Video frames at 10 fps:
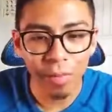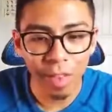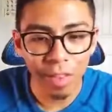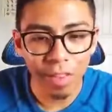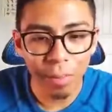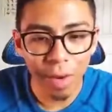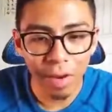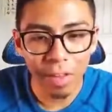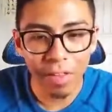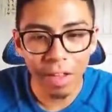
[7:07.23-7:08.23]
this is a
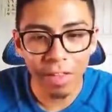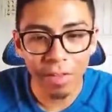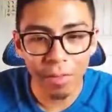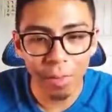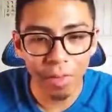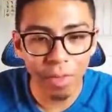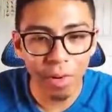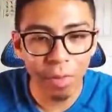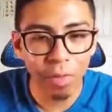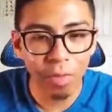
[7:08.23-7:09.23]
bearing site to the Forest of
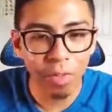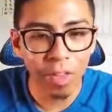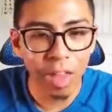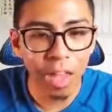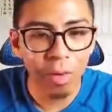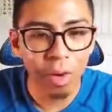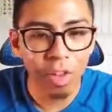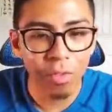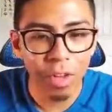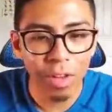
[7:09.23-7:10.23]
Hope towards the end where
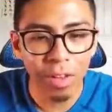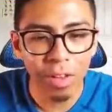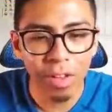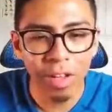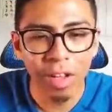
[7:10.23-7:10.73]
you found the,